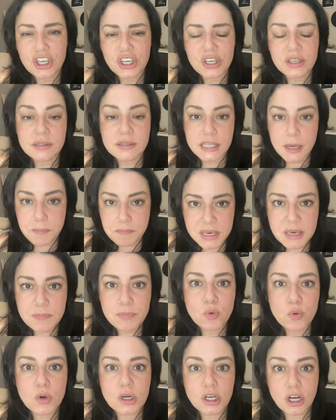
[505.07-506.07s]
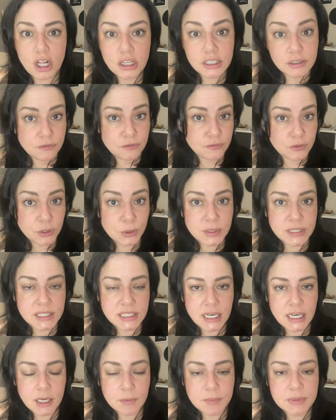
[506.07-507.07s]
some people will call it food
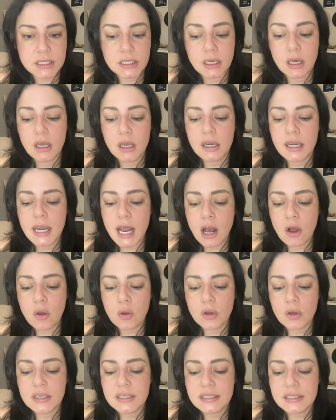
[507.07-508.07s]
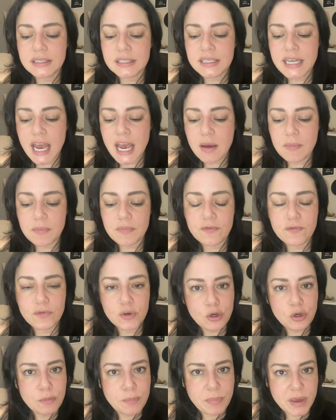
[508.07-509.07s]
stamps. Now, SNAP
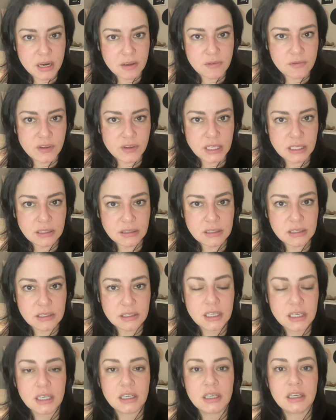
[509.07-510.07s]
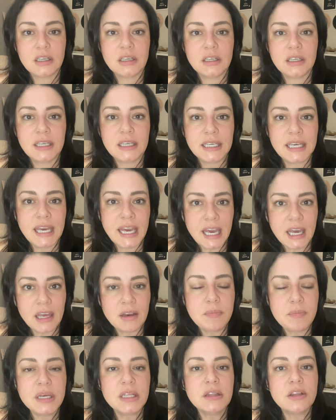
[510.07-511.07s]
food benefits can
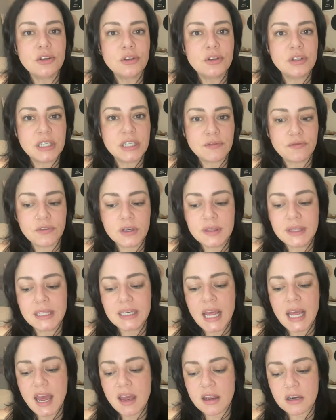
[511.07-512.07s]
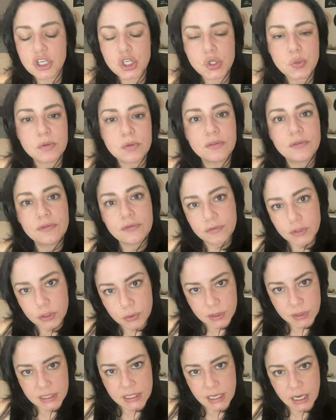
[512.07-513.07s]
be a little different than actual
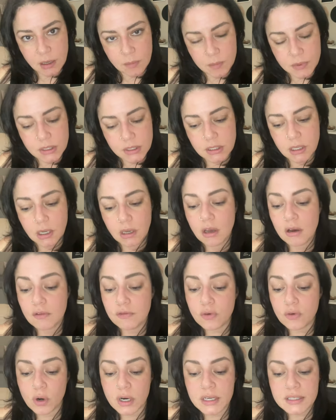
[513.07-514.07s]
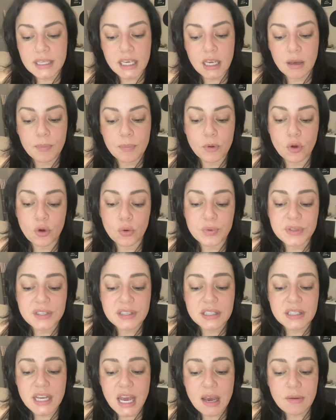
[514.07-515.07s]
food stamps. For example, with
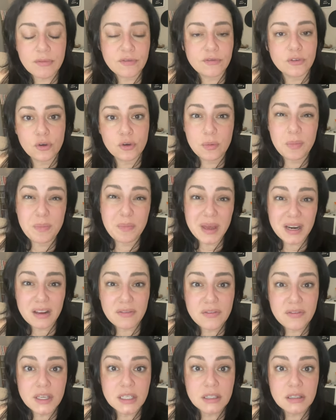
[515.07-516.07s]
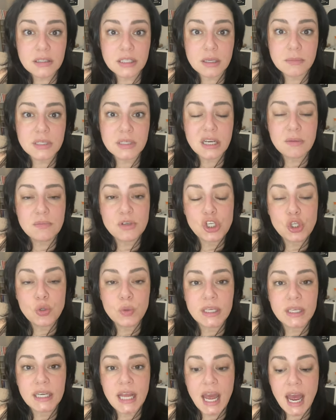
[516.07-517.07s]
SNAP food benefits, sometimes you
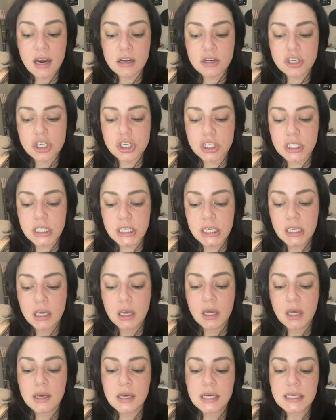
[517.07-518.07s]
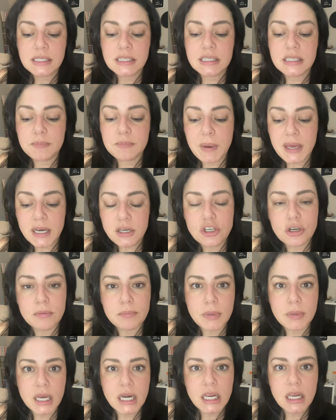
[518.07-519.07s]
can actually spend your
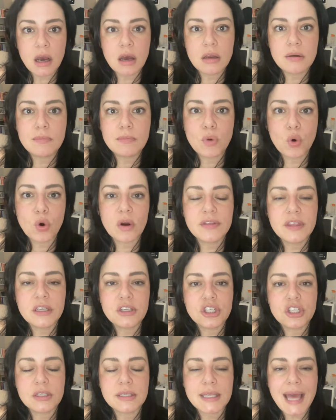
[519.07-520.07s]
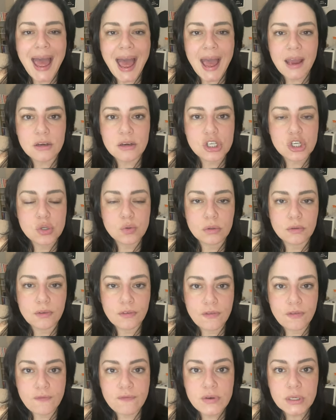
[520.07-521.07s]
money on more than just actual
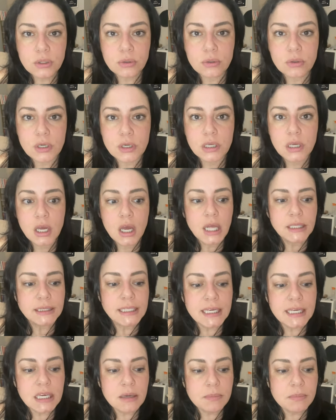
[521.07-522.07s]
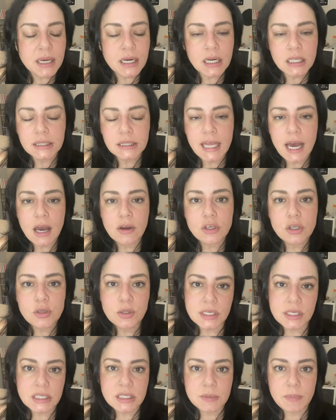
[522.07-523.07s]
food. Like it might allow you
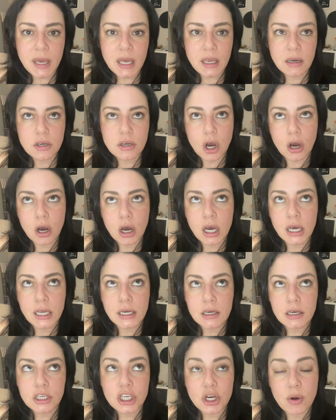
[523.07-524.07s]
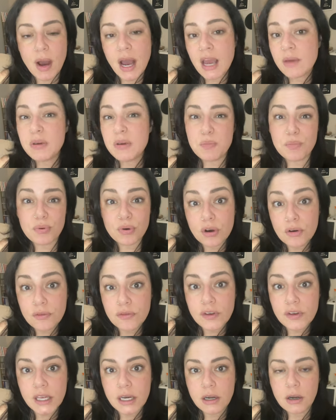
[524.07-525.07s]
to spend on, you know,
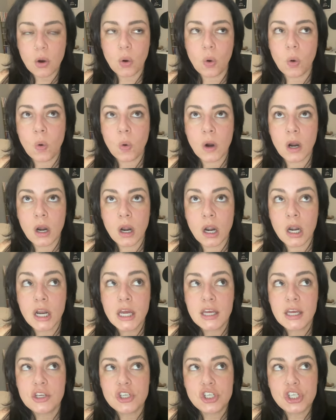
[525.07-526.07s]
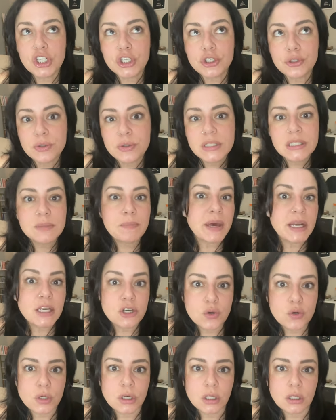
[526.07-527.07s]
ibuprofen or children's
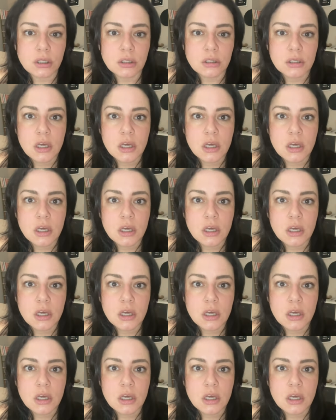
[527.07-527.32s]
Benadryl,